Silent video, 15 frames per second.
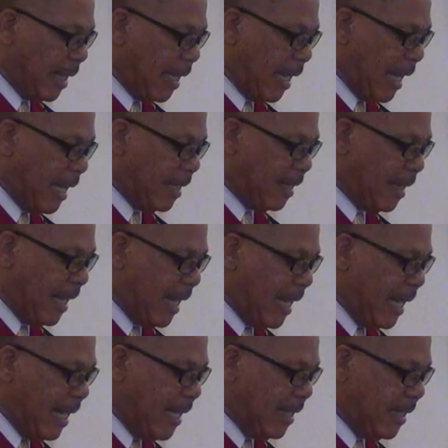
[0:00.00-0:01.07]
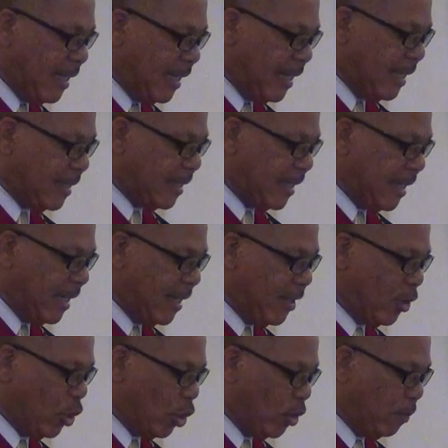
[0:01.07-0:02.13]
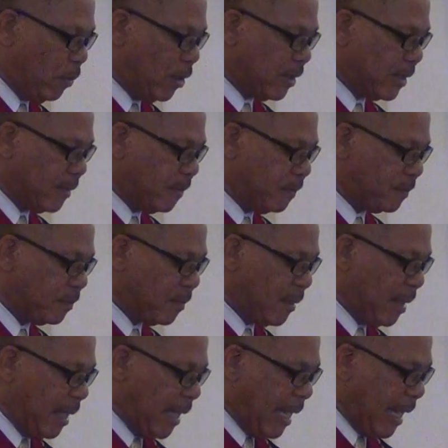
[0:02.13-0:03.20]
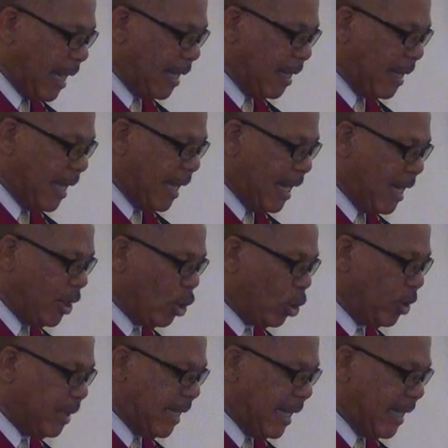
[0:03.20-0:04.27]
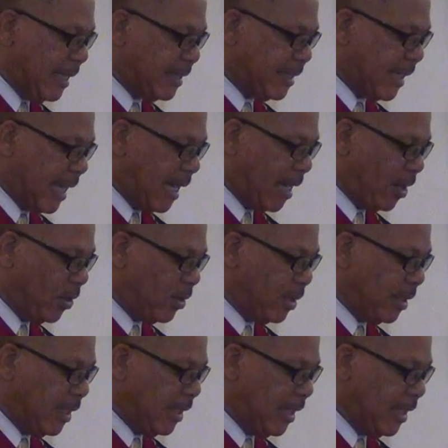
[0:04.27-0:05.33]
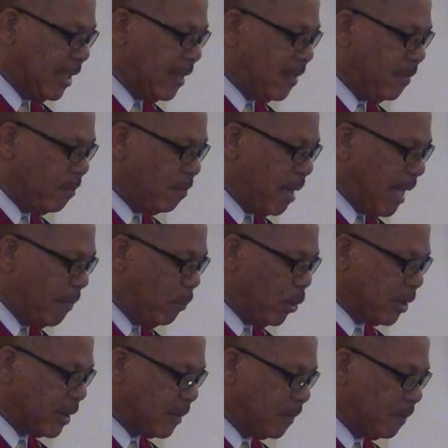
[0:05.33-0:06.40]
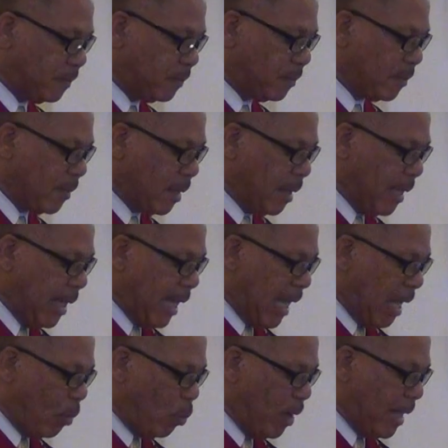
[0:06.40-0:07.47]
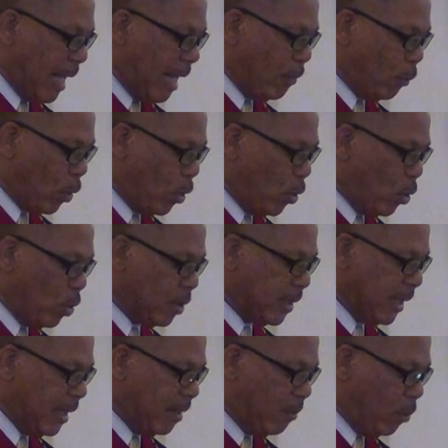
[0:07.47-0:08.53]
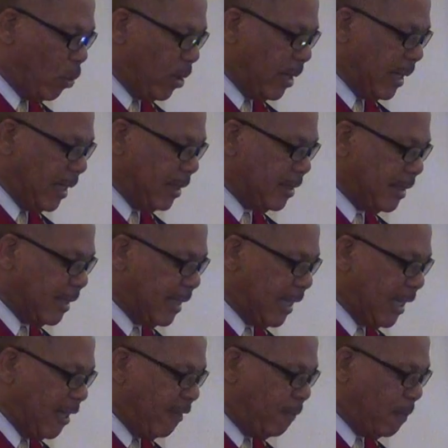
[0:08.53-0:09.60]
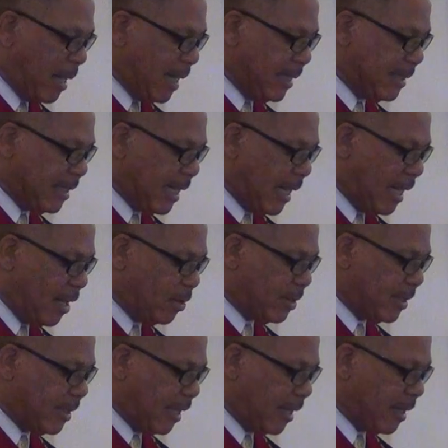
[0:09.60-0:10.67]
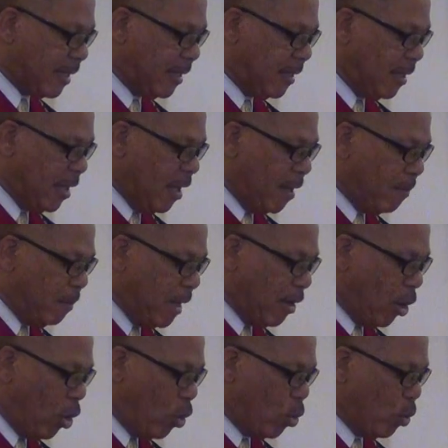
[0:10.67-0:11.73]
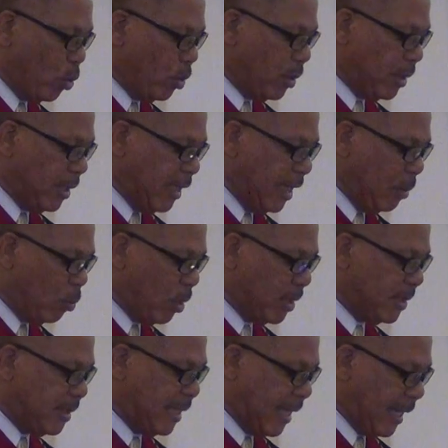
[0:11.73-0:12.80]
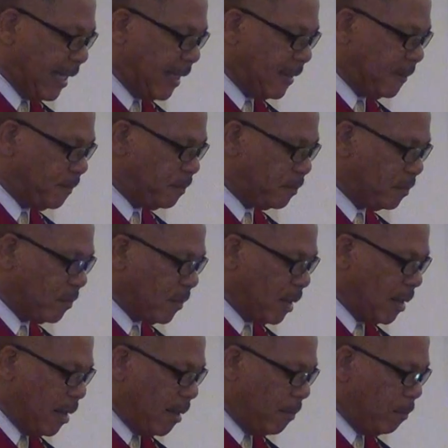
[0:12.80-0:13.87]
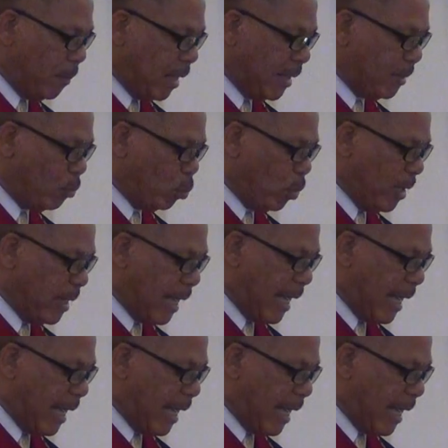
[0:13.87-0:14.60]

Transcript: and laid it in her bosom, and laid her dead child in my bosom. And when I rose in the morning to give my child suck, behold, it was dead. But when